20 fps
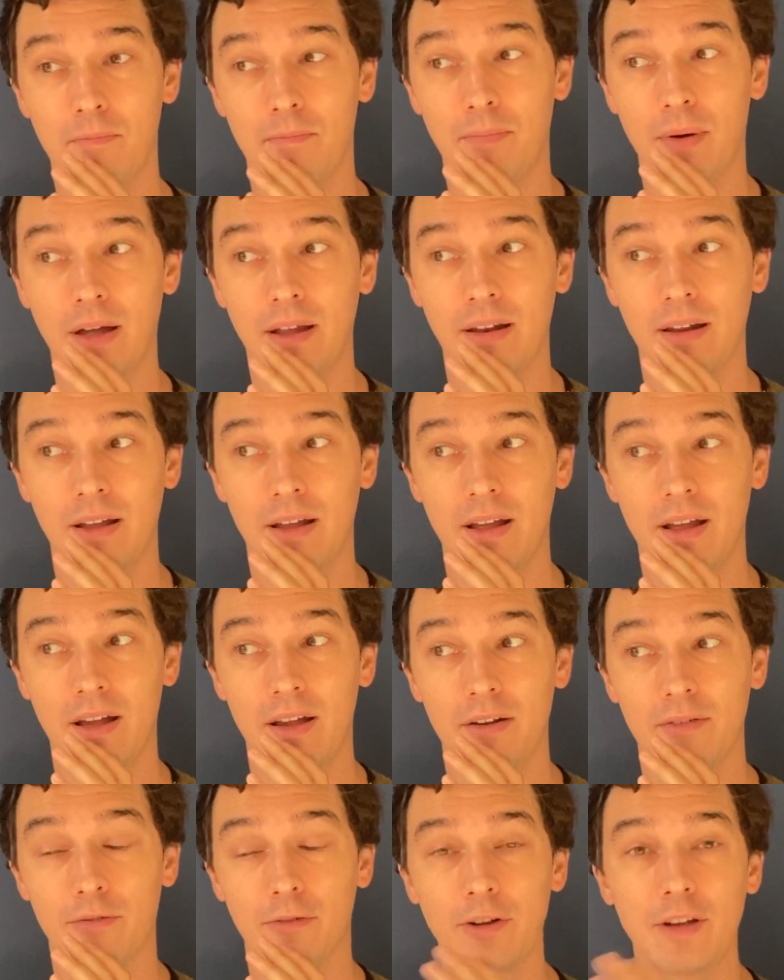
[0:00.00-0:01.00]
But
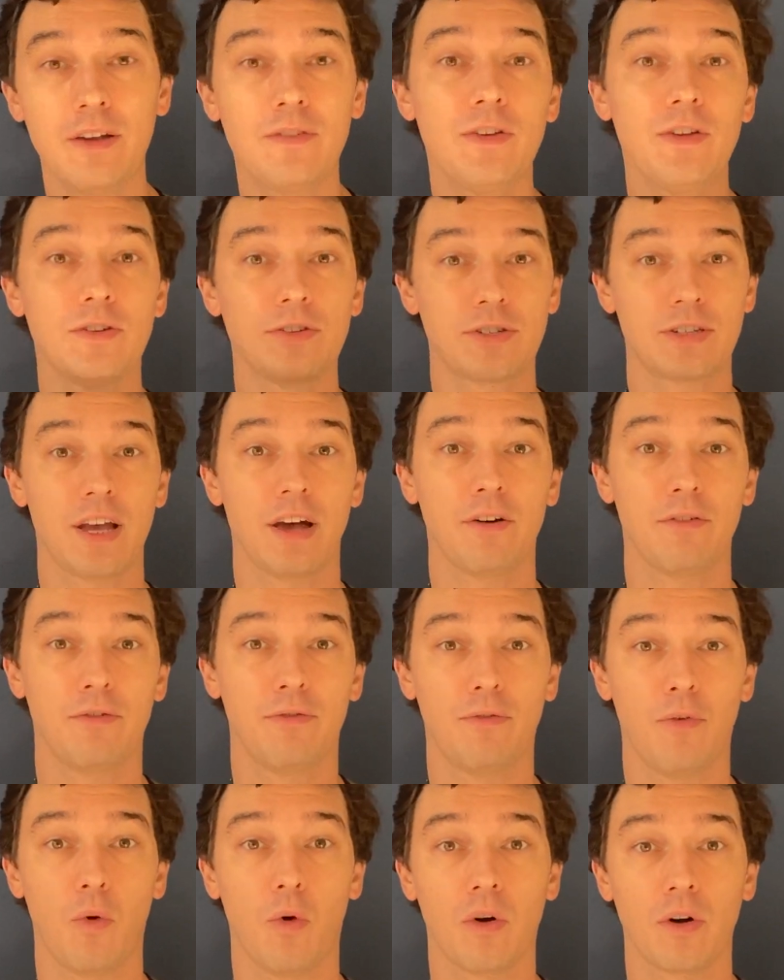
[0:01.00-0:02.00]
forgiving yourself
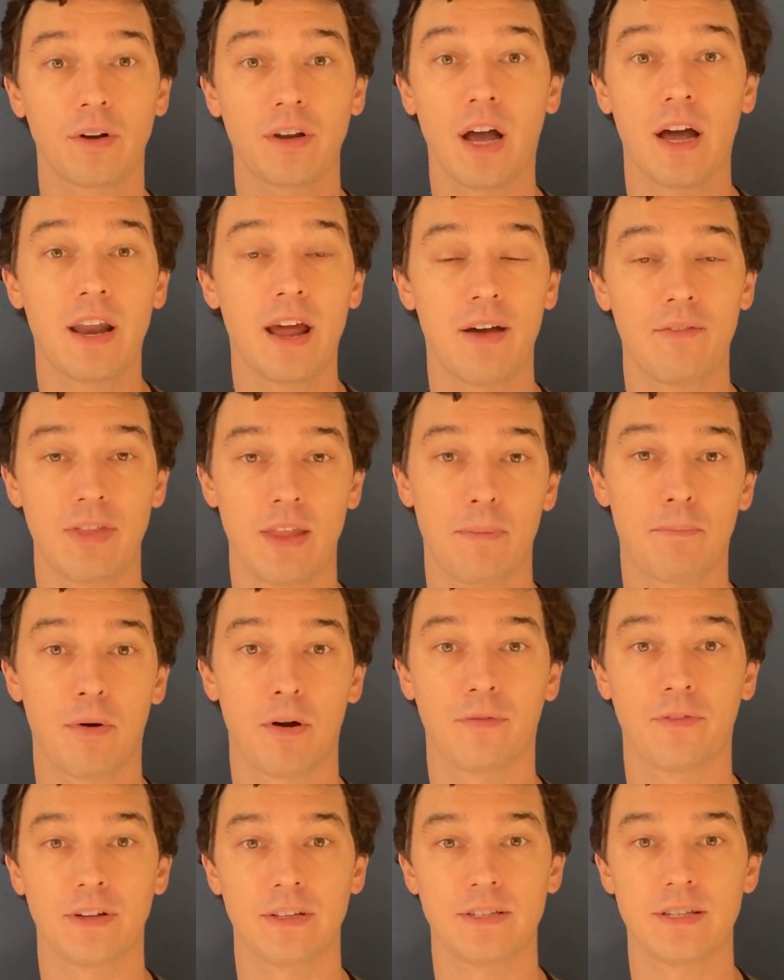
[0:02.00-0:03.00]
for not having that
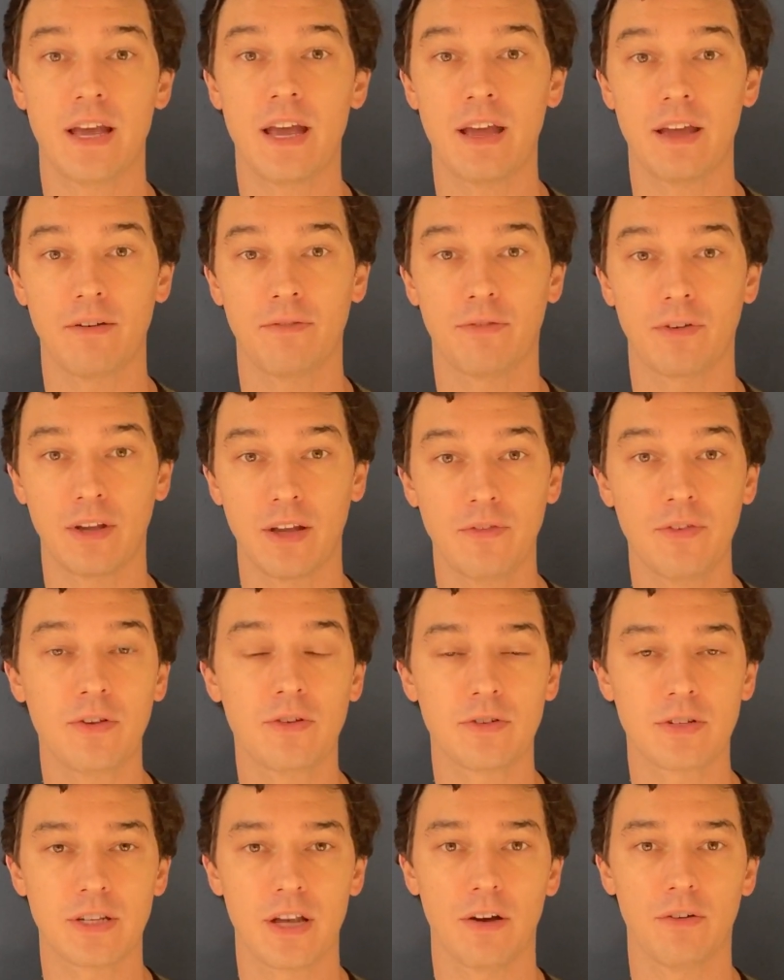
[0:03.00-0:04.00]
perfect day, forgiving
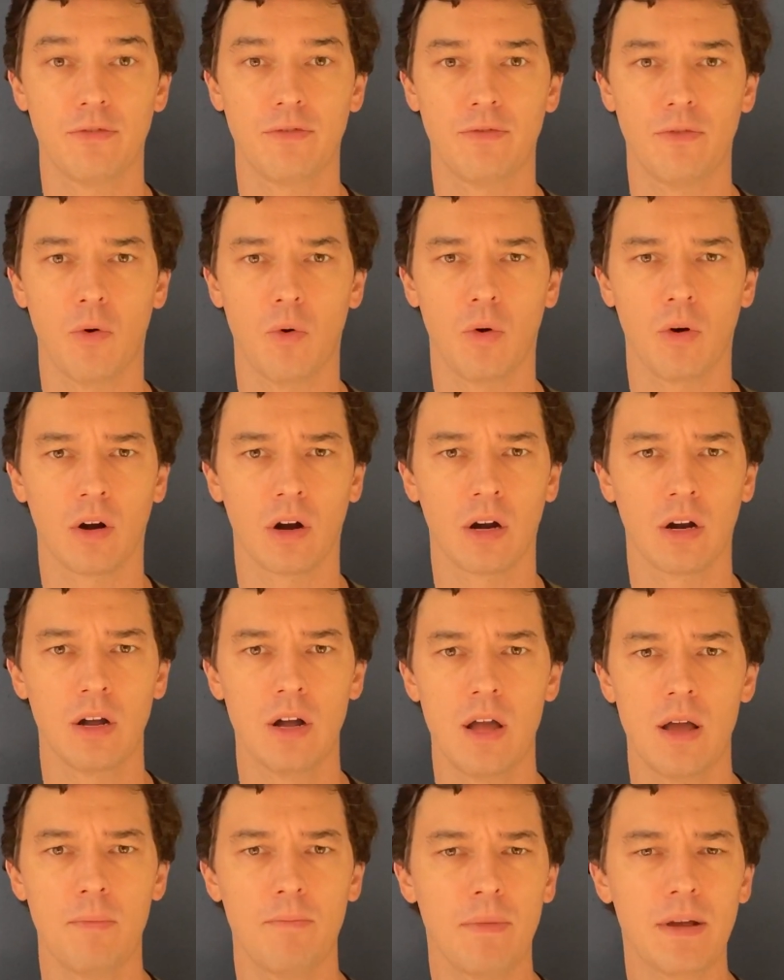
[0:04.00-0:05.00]
yourself for
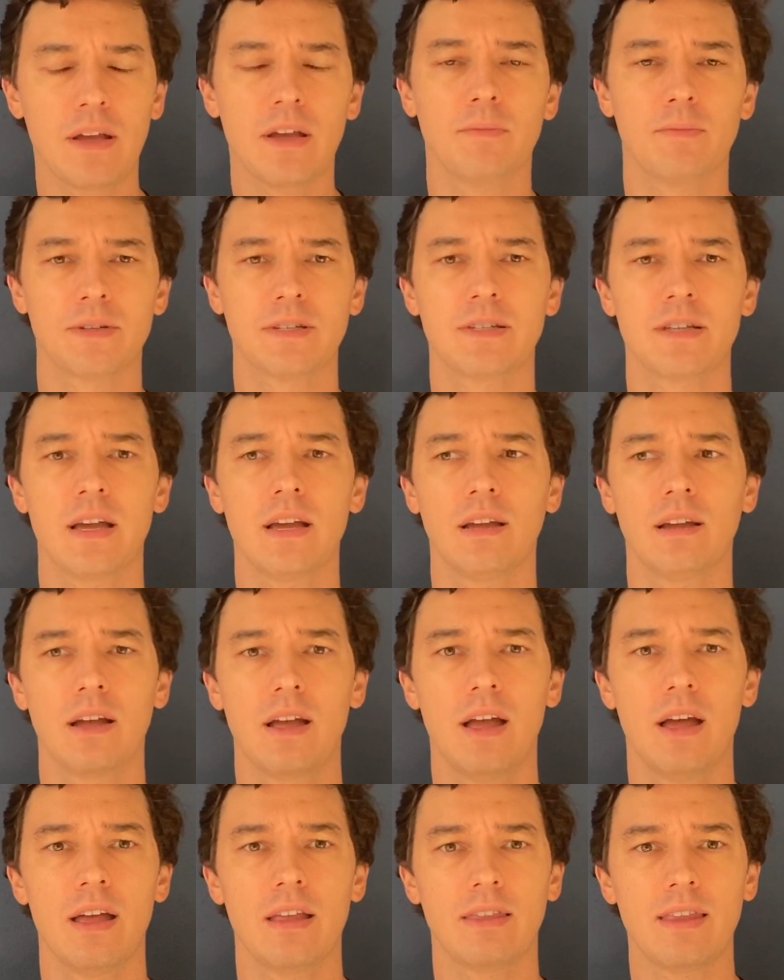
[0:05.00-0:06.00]
making a mistake,
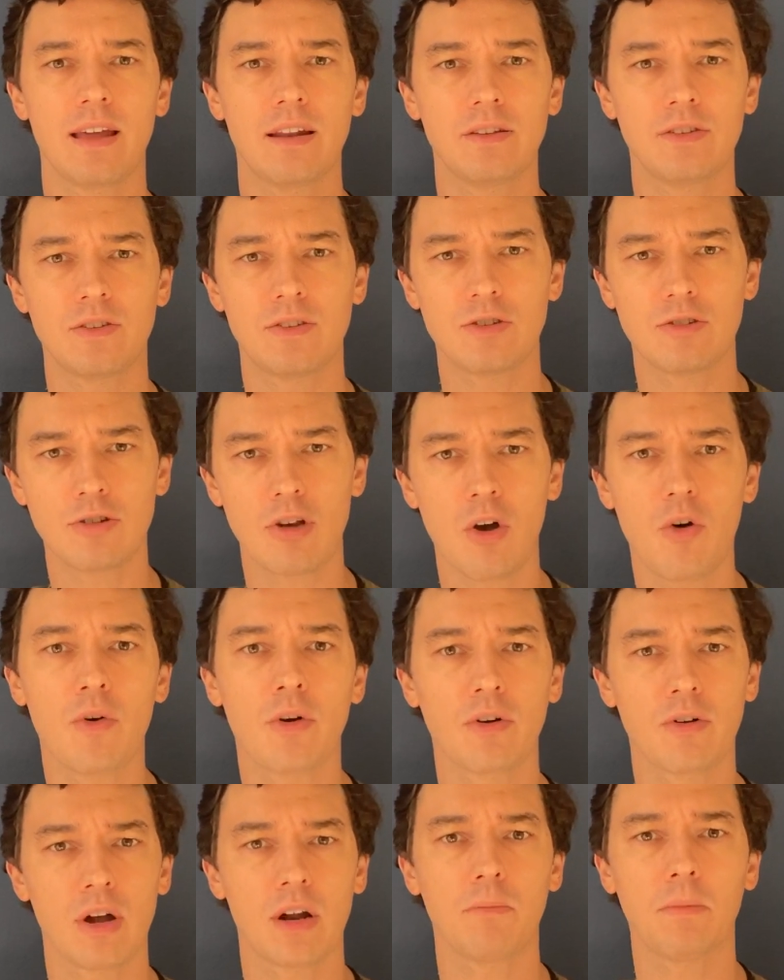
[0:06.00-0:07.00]
that is so
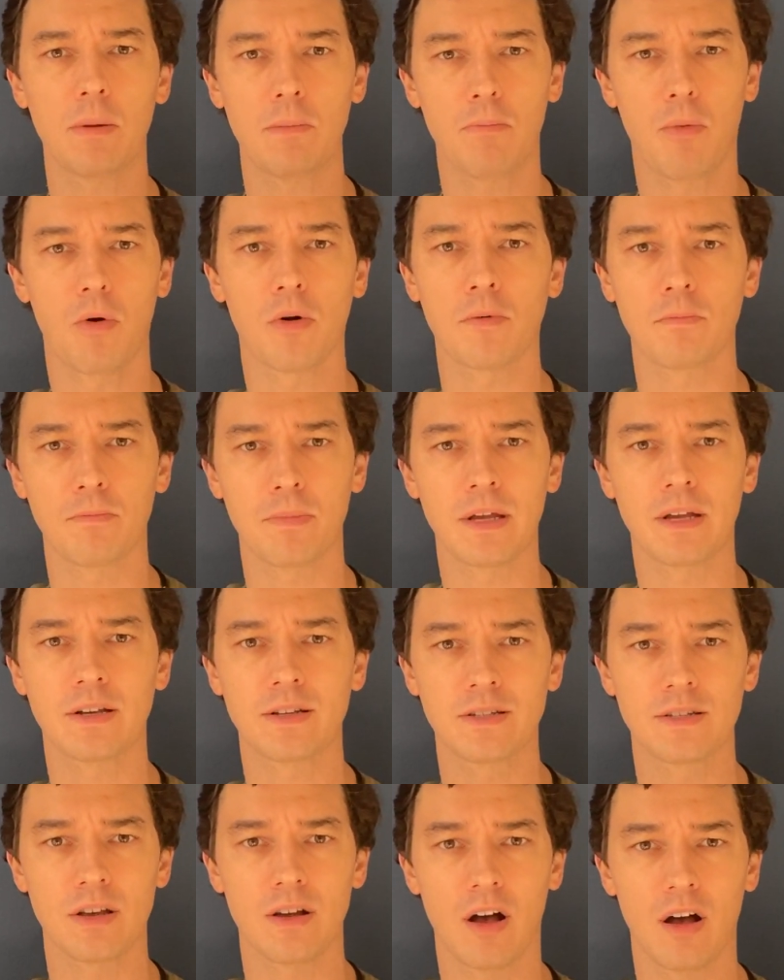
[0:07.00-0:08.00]
incredibly important,
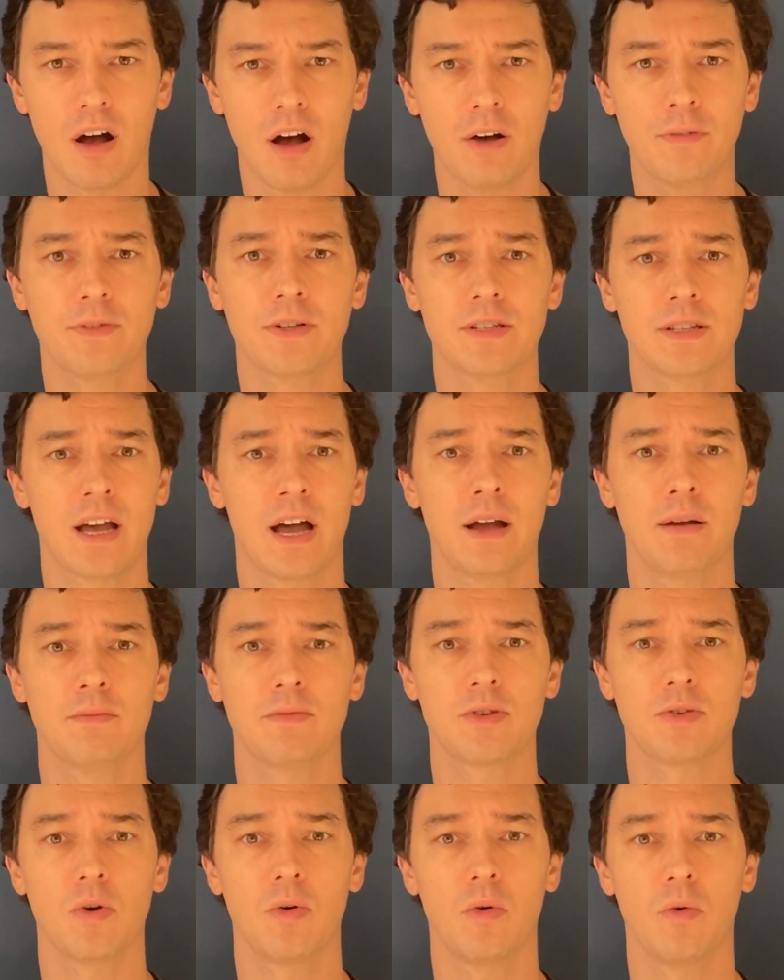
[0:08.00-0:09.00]
because
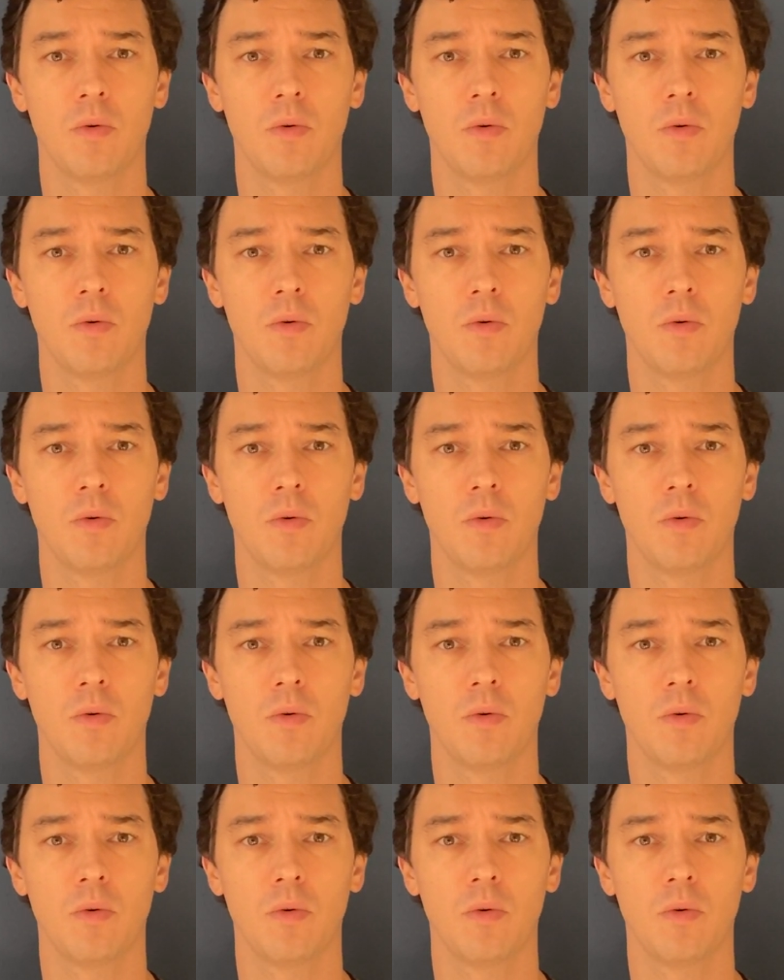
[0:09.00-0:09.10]
oftentimes,